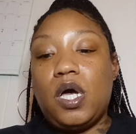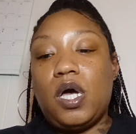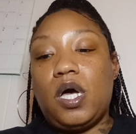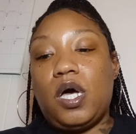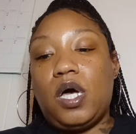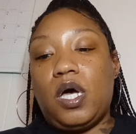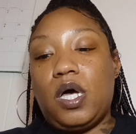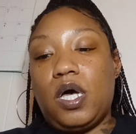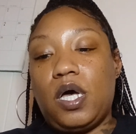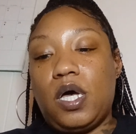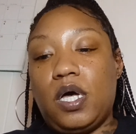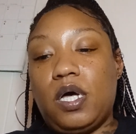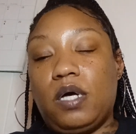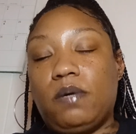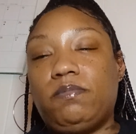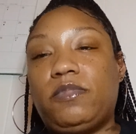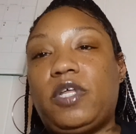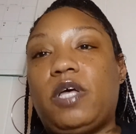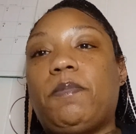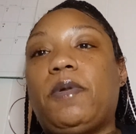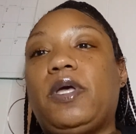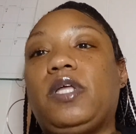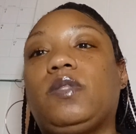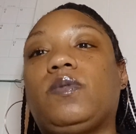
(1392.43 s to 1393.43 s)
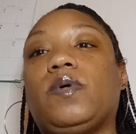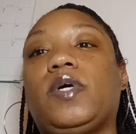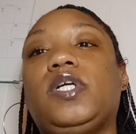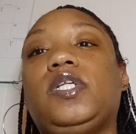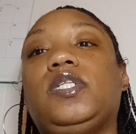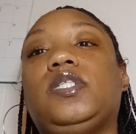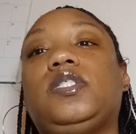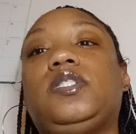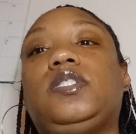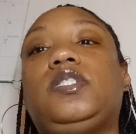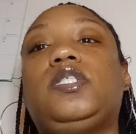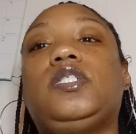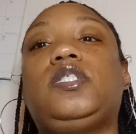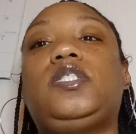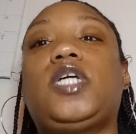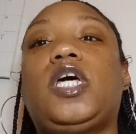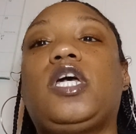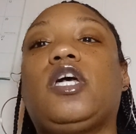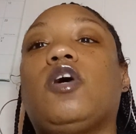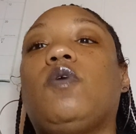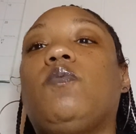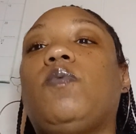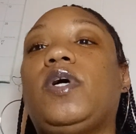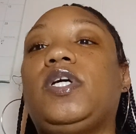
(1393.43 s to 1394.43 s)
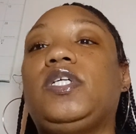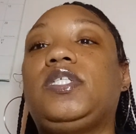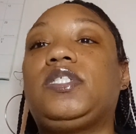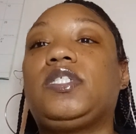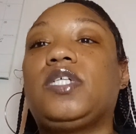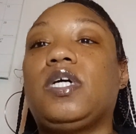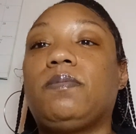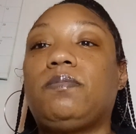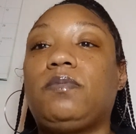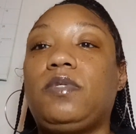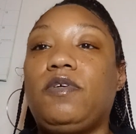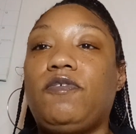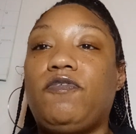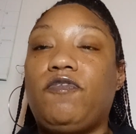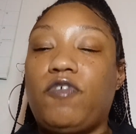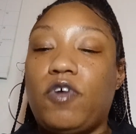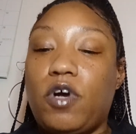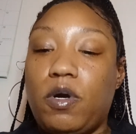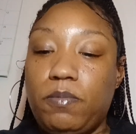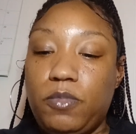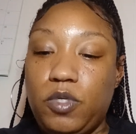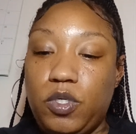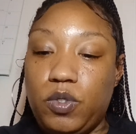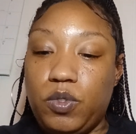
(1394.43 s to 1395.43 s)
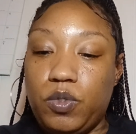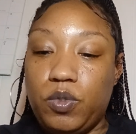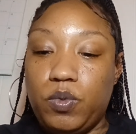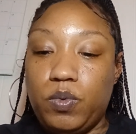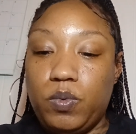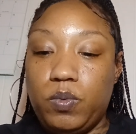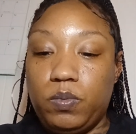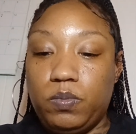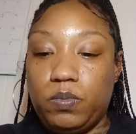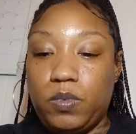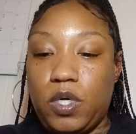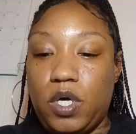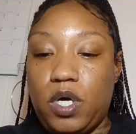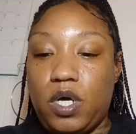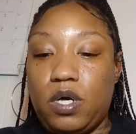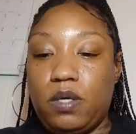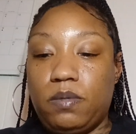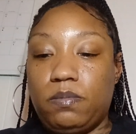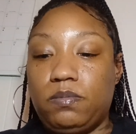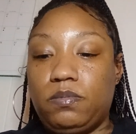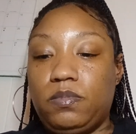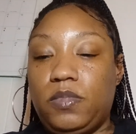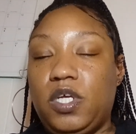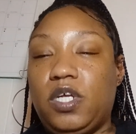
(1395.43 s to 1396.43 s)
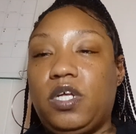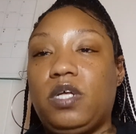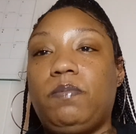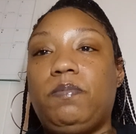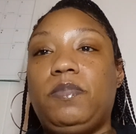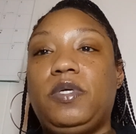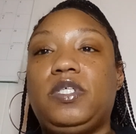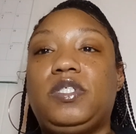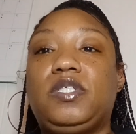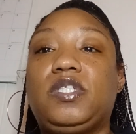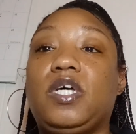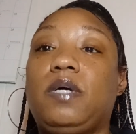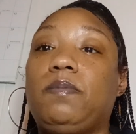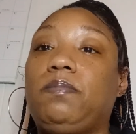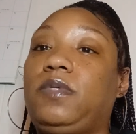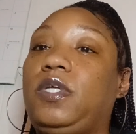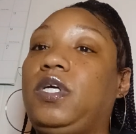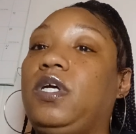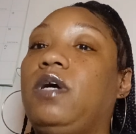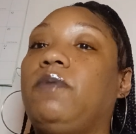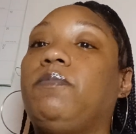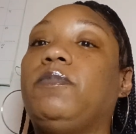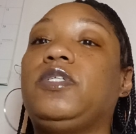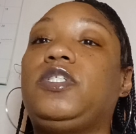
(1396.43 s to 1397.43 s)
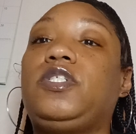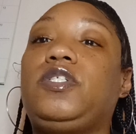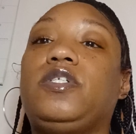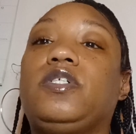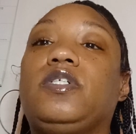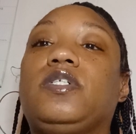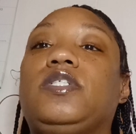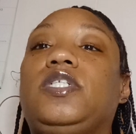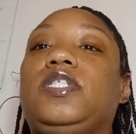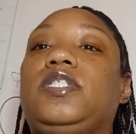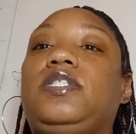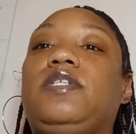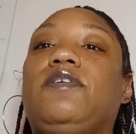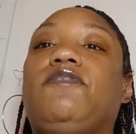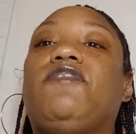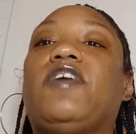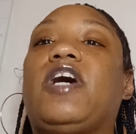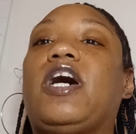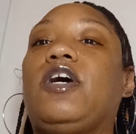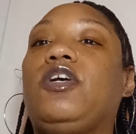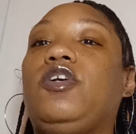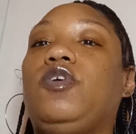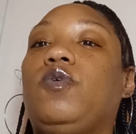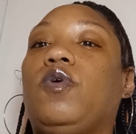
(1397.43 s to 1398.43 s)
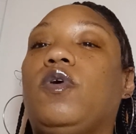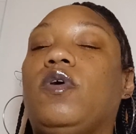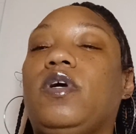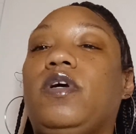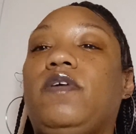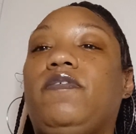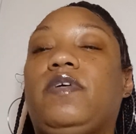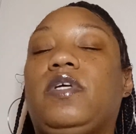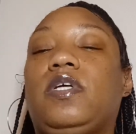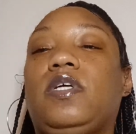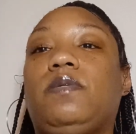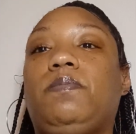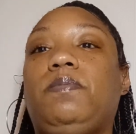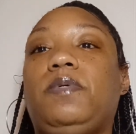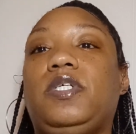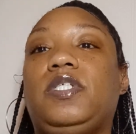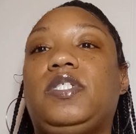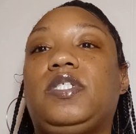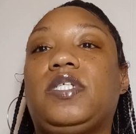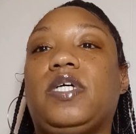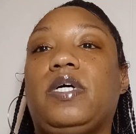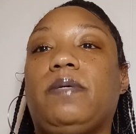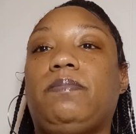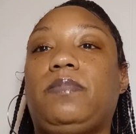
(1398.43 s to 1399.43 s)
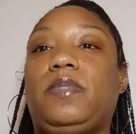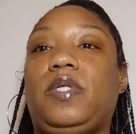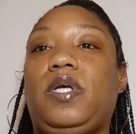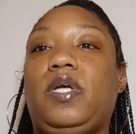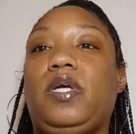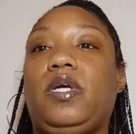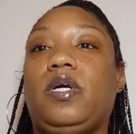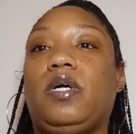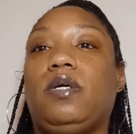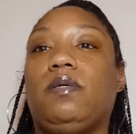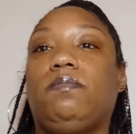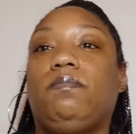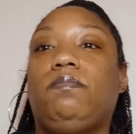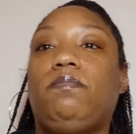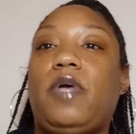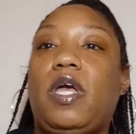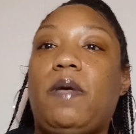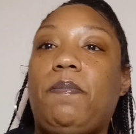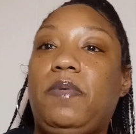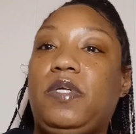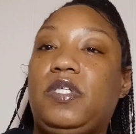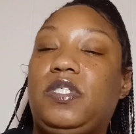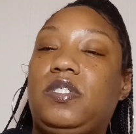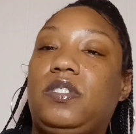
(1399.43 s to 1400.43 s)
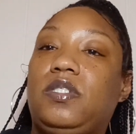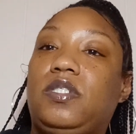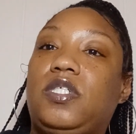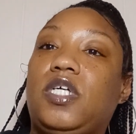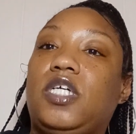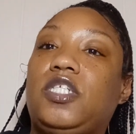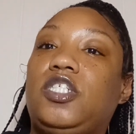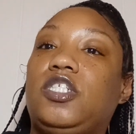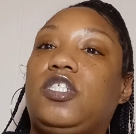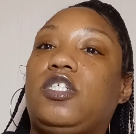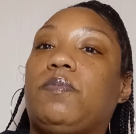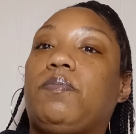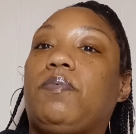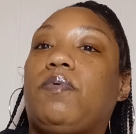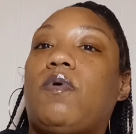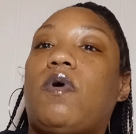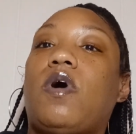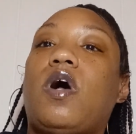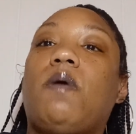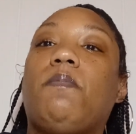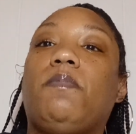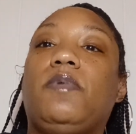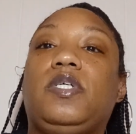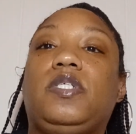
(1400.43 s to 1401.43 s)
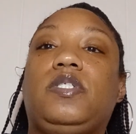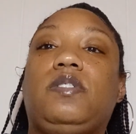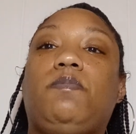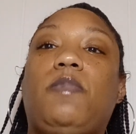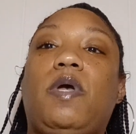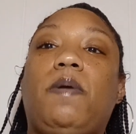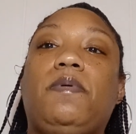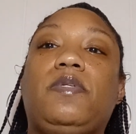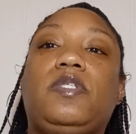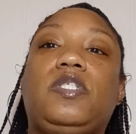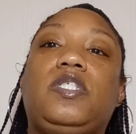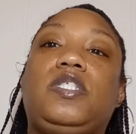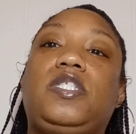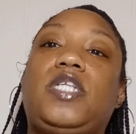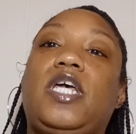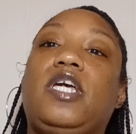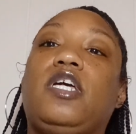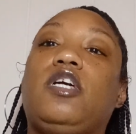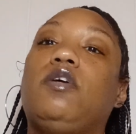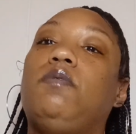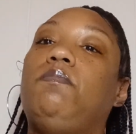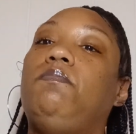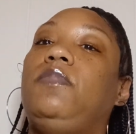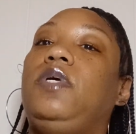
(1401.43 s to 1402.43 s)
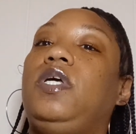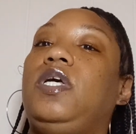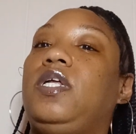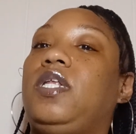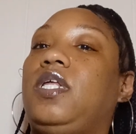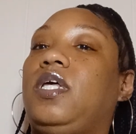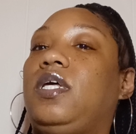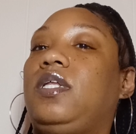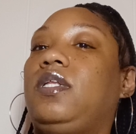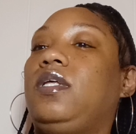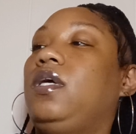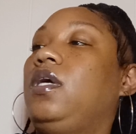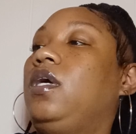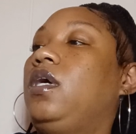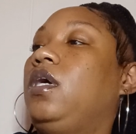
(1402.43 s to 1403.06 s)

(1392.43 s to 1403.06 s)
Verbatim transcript: Um, they may threaten to take away something from you. Um, it could be something of materialistic value, or it could be something maybe such as a promise, maybe to stay committed